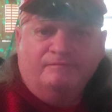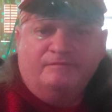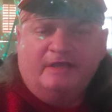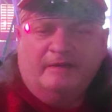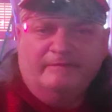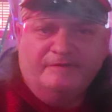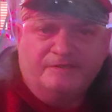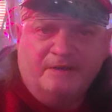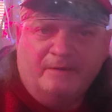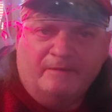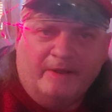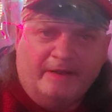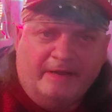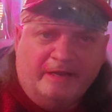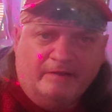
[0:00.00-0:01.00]
television
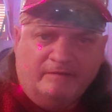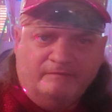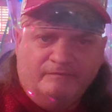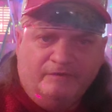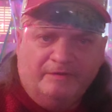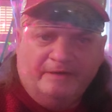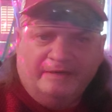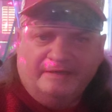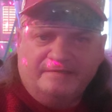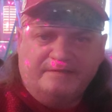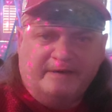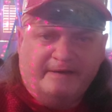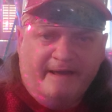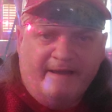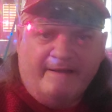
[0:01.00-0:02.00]
and radio viewing and
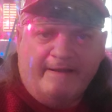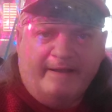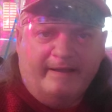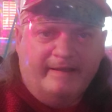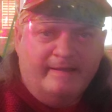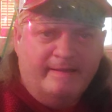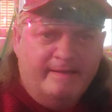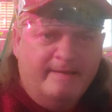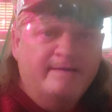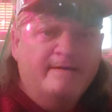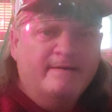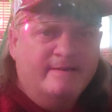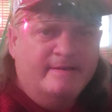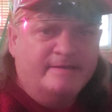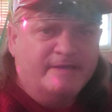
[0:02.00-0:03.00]
listening area.
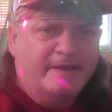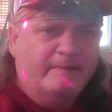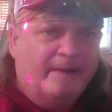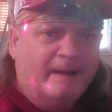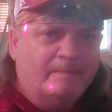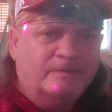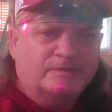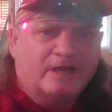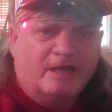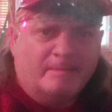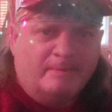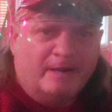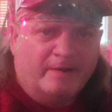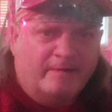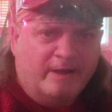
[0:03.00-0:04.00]
So anyway, I'm going to take a
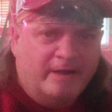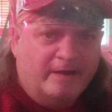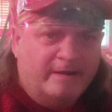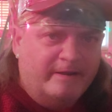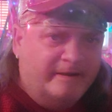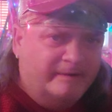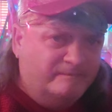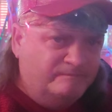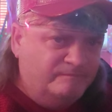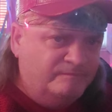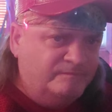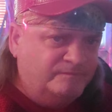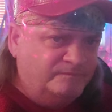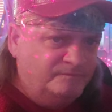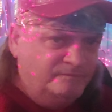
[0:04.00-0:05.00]
break right here and
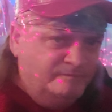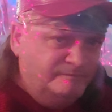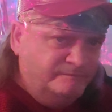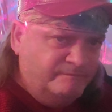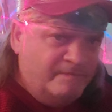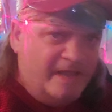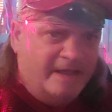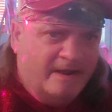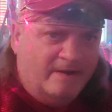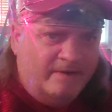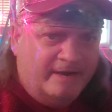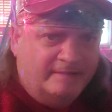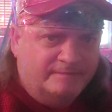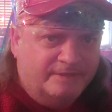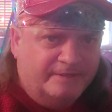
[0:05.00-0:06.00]
tell you,
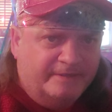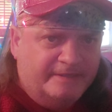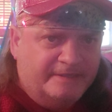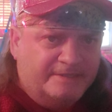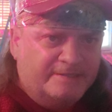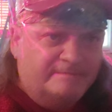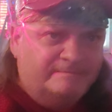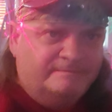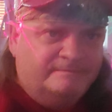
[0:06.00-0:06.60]
alright, there it is.